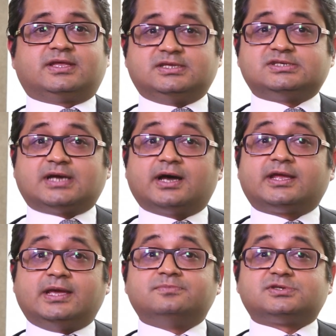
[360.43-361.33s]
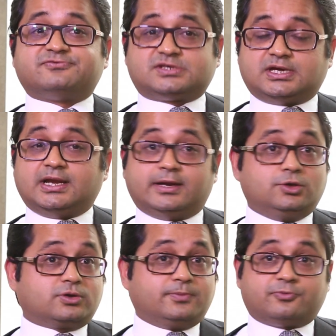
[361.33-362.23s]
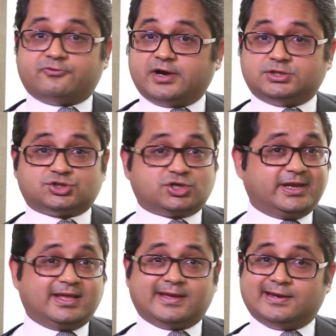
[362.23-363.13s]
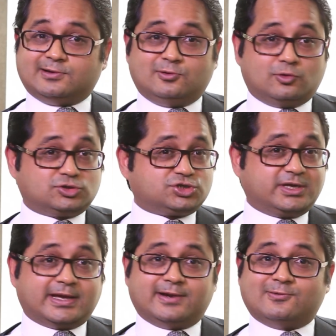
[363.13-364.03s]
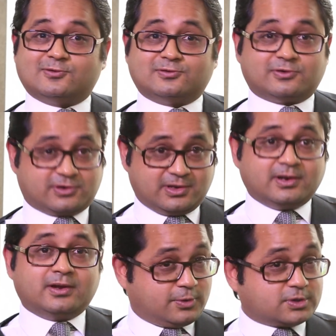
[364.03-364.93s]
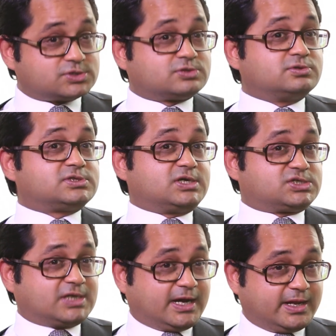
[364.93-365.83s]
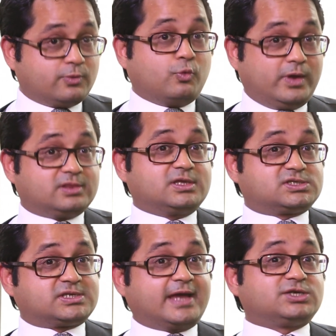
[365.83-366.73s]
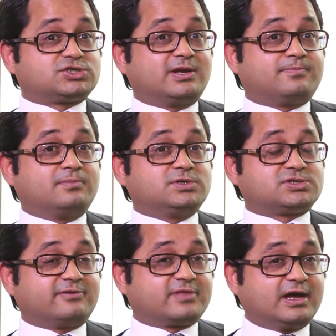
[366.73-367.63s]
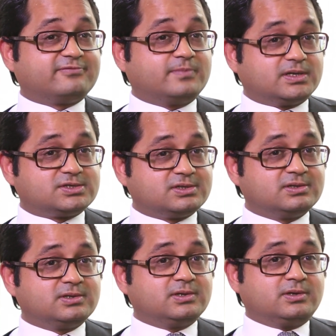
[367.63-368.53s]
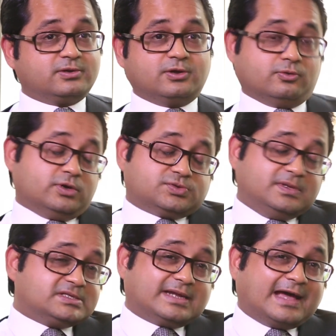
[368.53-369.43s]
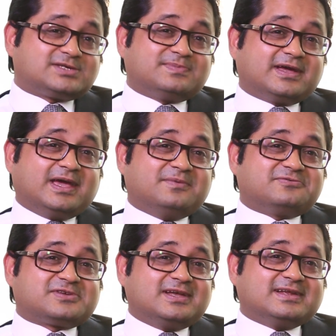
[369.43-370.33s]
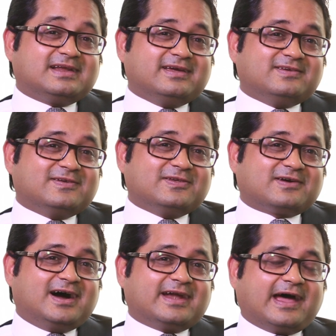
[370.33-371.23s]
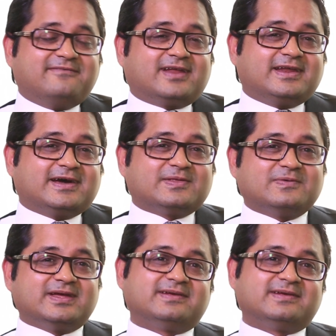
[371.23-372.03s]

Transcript: that these are games of skill and you can provide training and coaching and hold. Poker schools are starting with the sanction and permission of the government, which means it has to be a game of skill. You can't have it any other way.